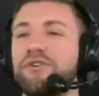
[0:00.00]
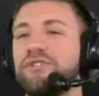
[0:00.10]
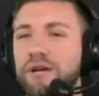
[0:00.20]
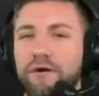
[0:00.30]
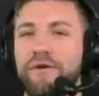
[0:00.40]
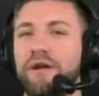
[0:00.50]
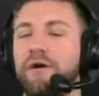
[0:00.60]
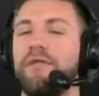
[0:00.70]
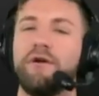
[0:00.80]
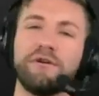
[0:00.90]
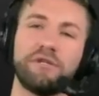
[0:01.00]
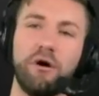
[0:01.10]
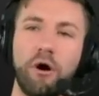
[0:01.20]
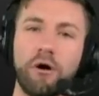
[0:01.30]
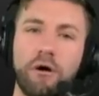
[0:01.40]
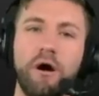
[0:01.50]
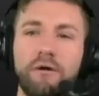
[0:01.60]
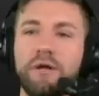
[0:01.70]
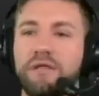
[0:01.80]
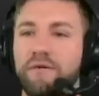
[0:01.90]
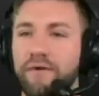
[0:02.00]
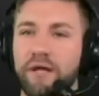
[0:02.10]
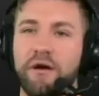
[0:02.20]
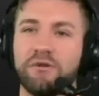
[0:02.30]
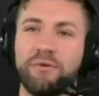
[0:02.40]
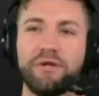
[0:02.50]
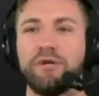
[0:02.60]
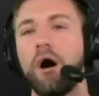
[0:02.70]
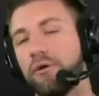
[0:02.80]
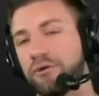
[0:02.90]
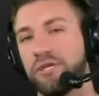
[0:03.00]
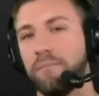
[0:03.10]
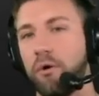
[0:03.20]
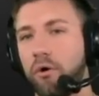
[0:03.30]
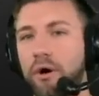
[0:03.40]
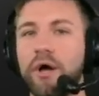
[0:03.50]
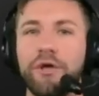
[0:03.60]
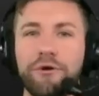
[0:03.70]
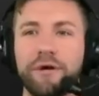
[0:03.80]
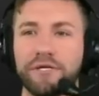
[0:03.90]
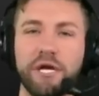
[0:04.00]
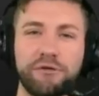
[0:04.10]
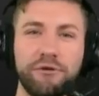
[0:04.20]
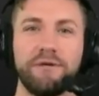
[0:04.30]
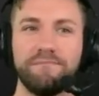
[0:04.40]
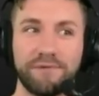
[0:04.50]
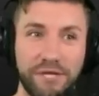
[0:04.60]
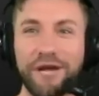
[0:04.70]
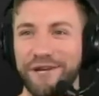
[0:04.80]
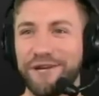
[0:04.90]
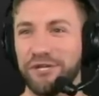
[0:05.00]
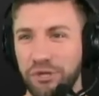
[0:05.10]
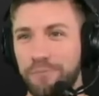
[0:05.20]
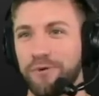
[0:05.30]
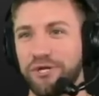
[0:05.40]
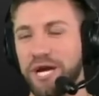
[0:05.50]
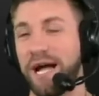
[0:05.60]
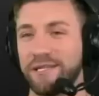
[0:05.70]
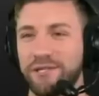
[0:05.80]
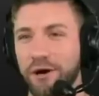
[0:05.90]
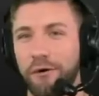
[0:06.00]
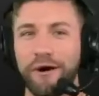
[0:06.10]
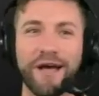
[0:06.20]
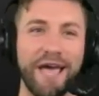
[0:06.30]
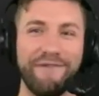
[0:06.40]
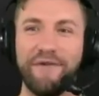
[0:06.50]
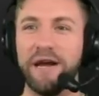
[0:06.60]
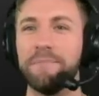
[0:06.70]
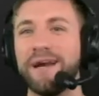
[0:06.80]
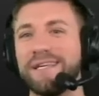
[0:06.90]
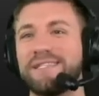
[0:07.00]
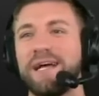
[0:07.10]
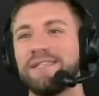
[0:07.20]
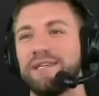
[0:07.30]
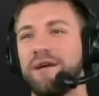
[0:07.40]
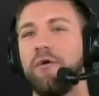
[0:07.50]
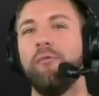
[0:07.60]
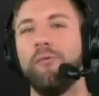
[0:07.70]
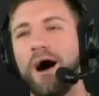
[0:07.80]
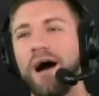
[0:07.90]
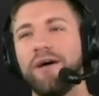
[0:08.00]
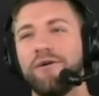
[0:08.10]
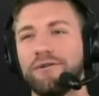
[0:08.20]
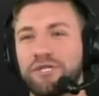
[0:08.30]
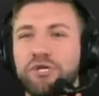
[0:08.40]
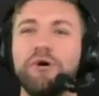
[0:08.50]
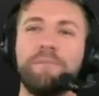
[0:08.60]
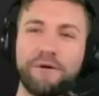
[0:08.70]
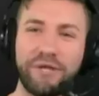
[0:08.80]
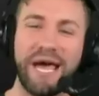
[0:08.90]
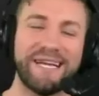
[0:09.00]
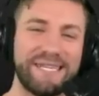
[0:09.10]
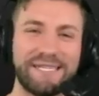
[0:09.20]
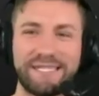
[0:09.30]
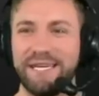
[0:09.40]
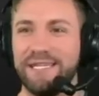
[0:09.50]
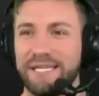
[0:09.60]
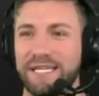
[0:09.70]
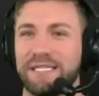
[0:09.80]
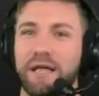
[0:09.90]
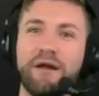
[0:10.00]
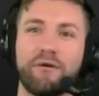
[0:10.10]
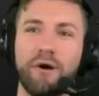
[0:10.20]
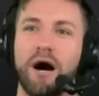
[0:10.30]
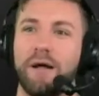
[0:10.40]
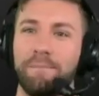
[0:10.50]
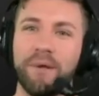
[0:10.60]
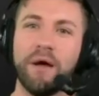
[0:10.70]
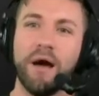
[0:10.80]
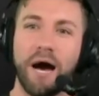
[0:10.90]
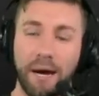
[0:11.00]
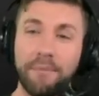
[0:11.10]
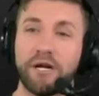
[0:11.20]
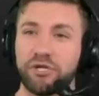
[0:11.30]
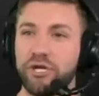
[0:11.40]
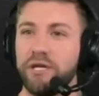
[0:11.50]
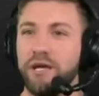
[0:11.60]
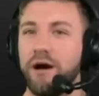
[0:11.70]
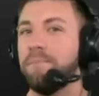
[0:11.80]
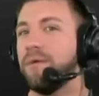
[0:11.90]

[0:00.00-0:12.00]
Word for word: single video, there is a heart underneath the videos with a dollar symbol. You can essentially send in a super chat. So if anybody sends in a wild super thanks that sees this later on, I'm not shitting you.